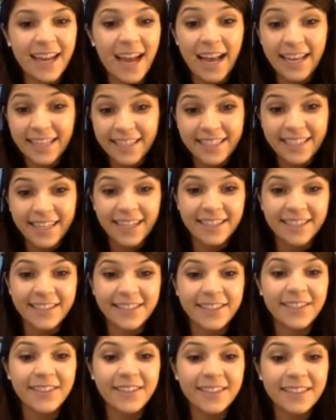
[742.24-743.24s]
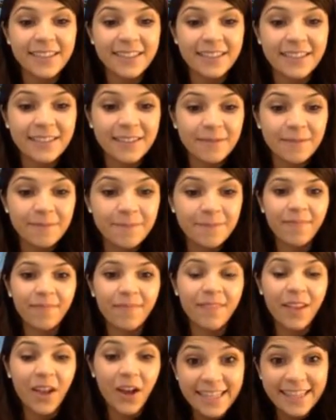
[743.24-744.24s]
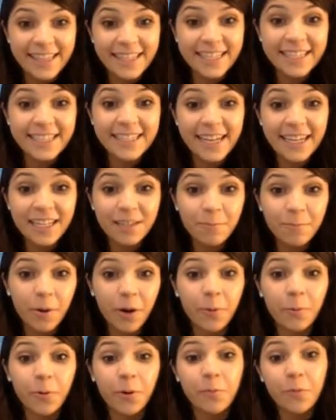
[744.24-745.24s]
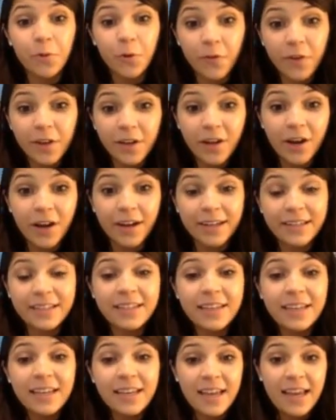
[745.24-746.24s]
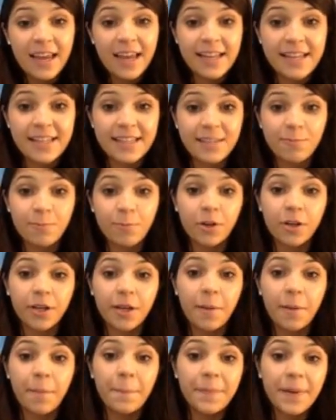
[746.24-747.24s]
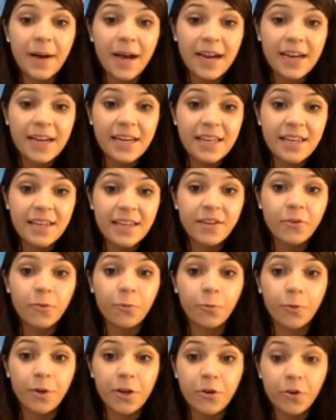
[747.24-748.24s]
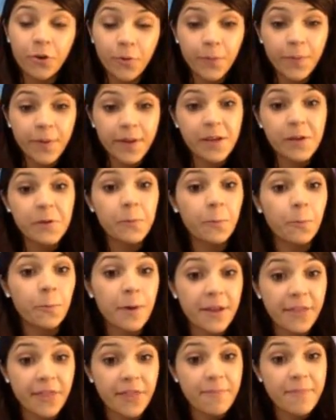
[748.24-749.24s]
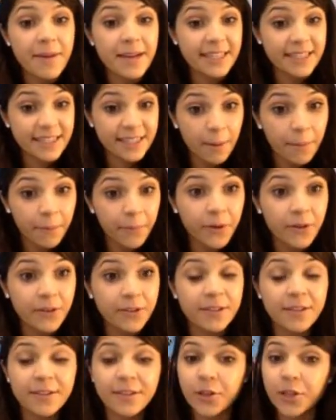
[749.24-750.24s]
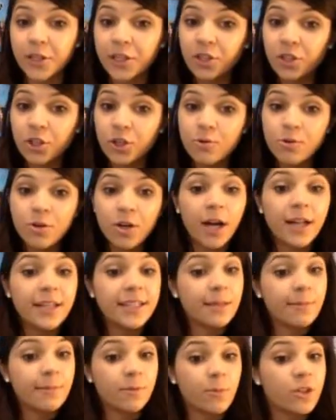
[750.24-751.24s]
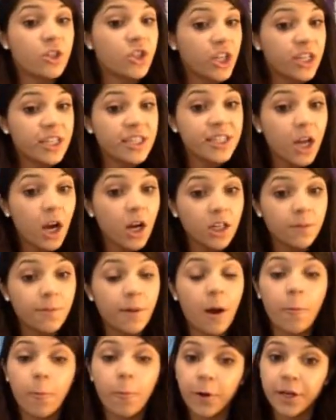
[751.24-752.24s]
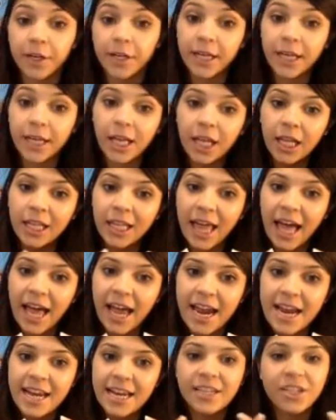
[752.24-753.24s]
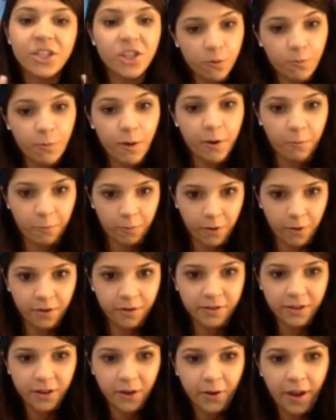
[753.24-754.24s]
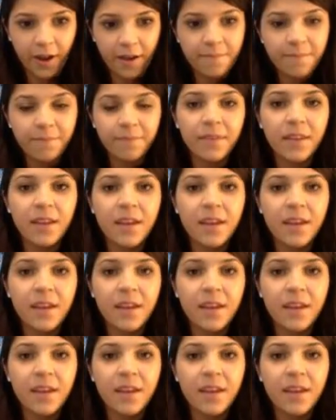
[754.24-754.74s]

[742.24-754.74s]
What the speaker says: as the answer. All right, this next part we're moving on, and we're combining regrouping with mixed numbers. So these two concepts we just talked about, we're going to collide into one world, okay?